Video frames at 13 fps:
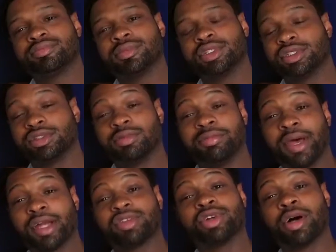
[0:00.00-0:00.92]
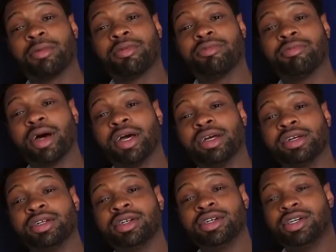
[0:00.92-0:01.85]
know. This is the backdrop of my
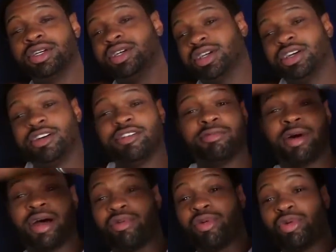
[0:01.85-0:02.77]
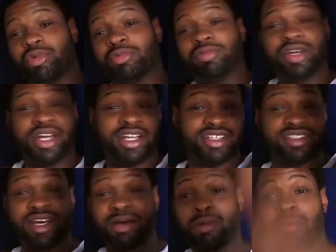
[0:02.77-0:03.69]
my room
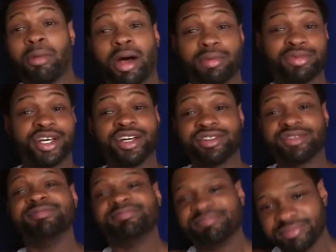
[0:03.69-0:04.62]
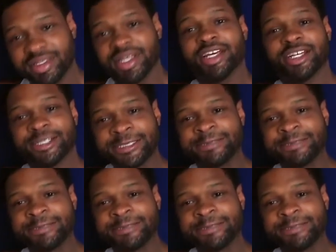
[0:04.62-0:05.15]
inside my mom's house. Yeah.